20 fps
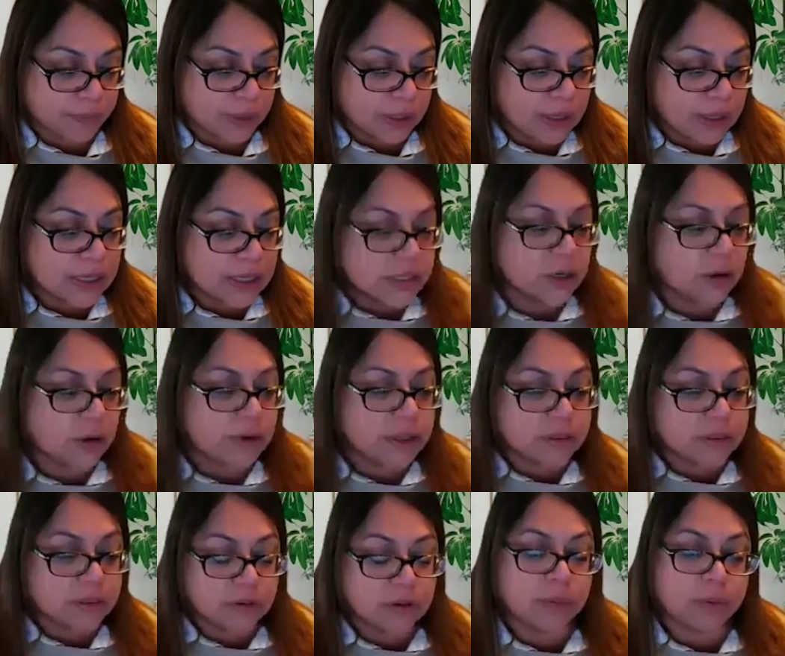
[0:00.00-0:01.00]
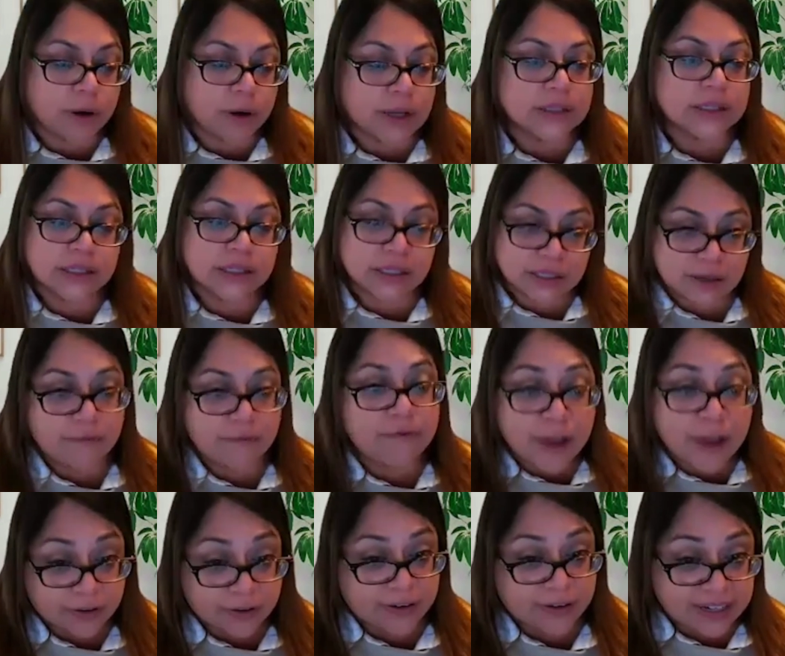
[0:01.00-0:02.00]
is going through the process as a
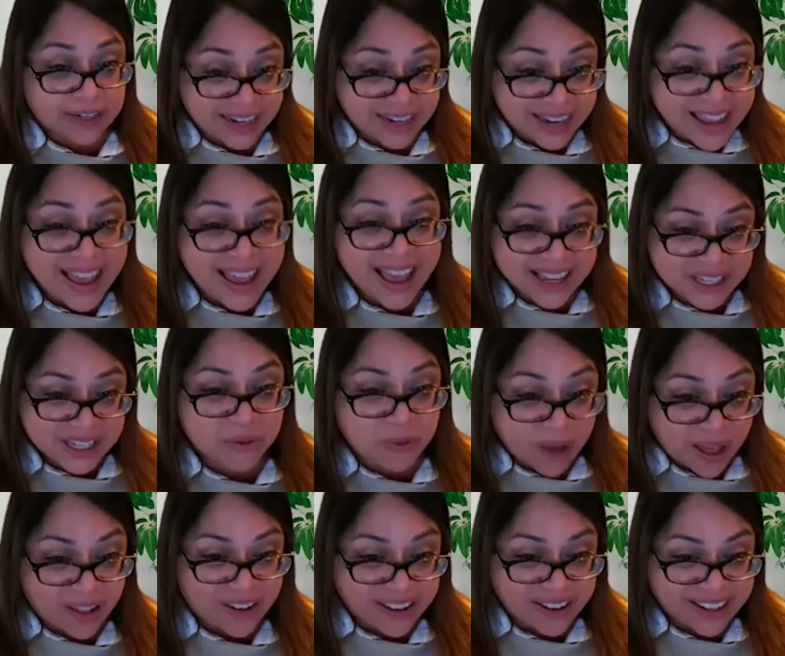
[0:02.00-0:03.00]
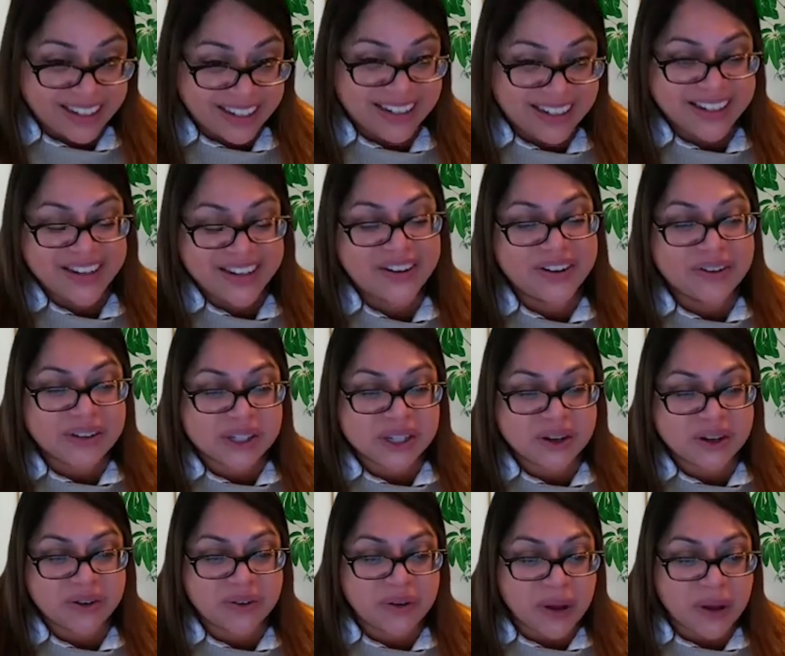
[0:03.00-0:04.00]
veteran as well.
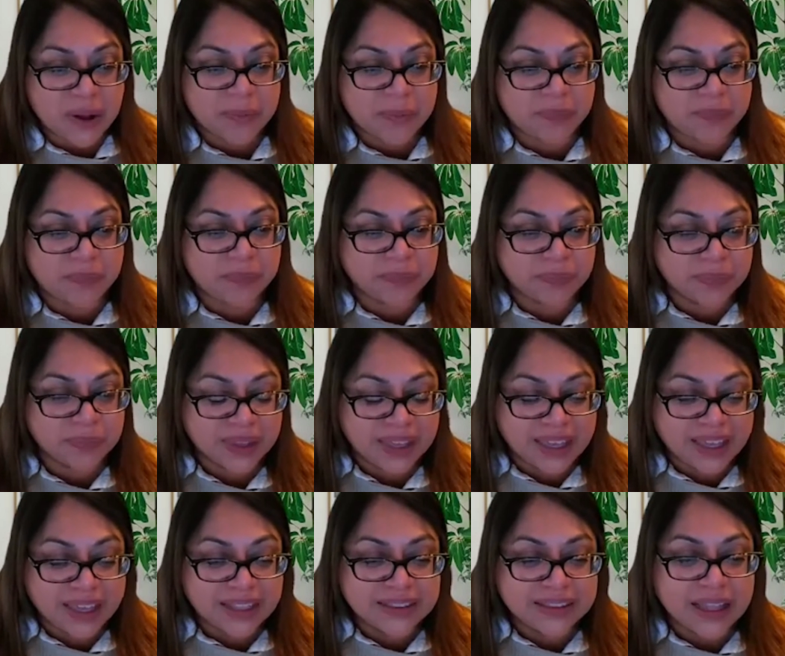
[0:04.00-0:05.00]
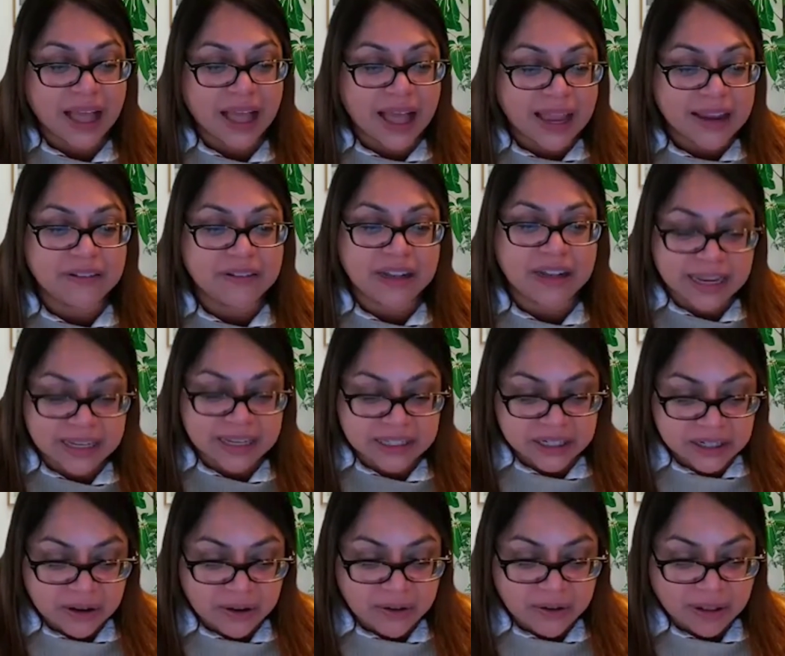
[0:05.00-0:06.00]
So I would like to
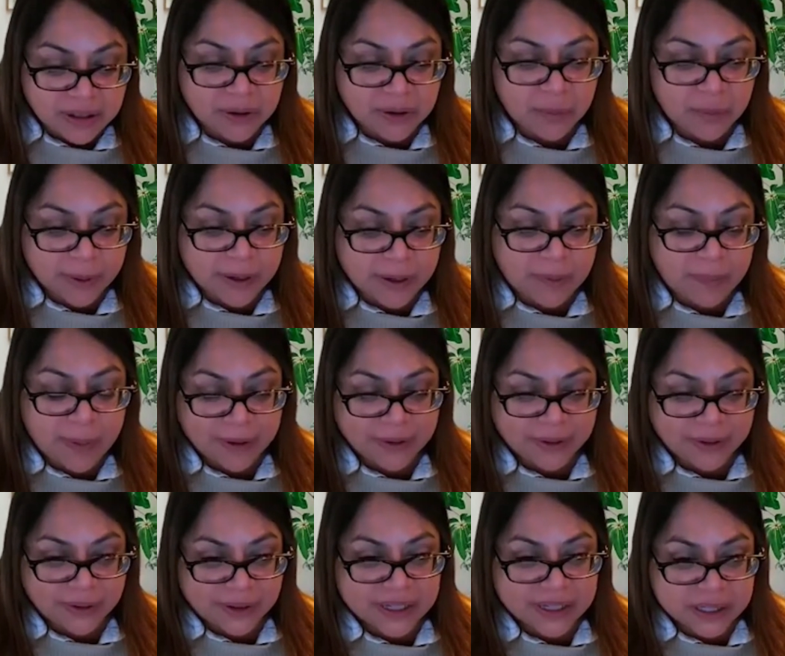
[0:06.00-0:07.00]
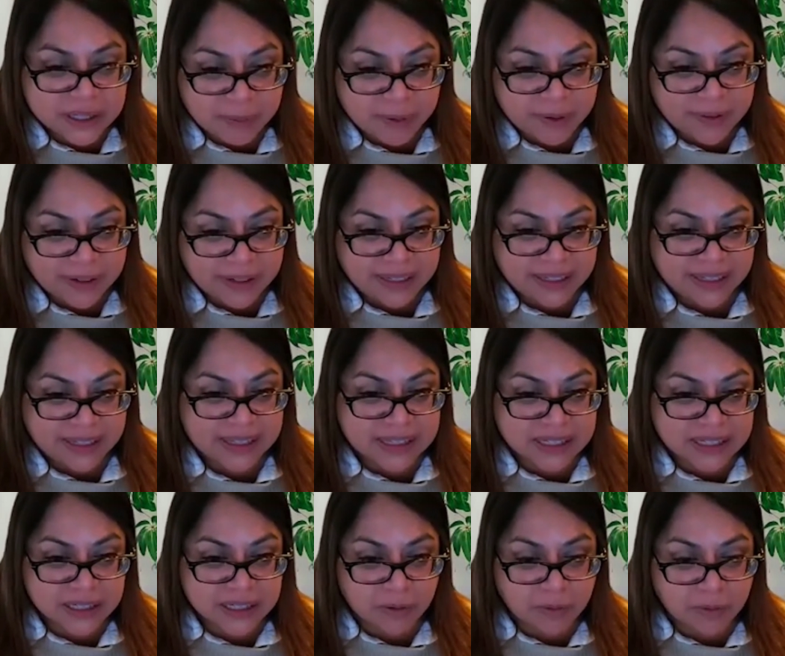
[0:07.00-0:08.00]
know a little bit about your
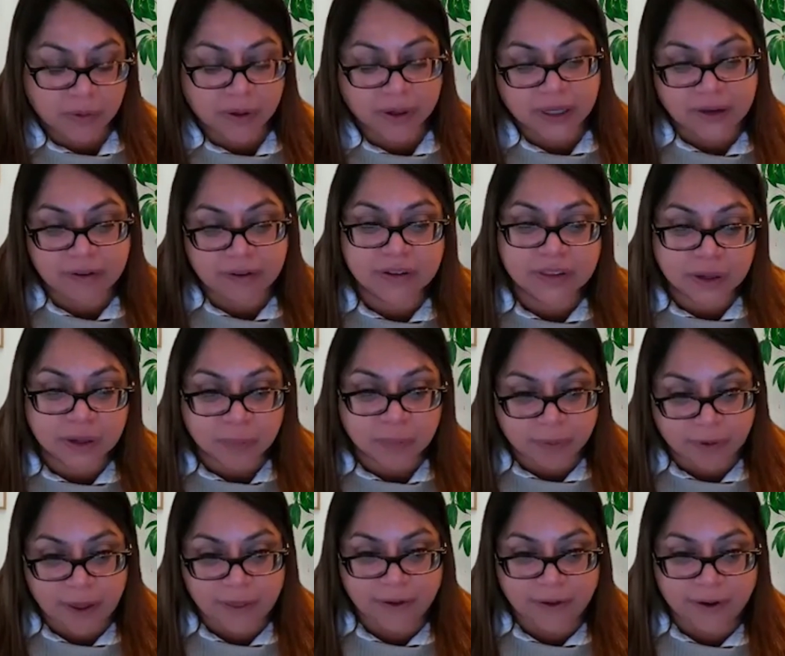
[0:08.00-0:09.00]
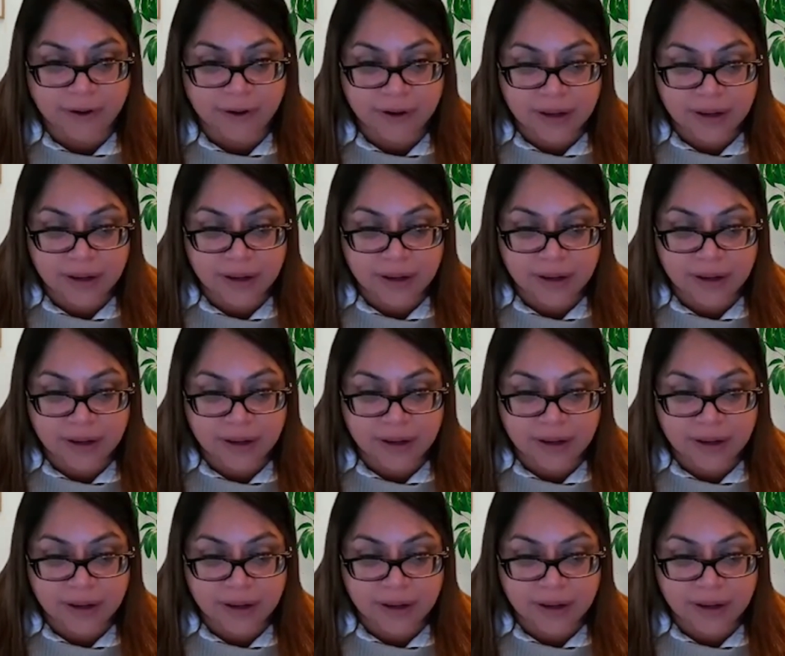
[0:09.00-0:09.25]
experience working with your brother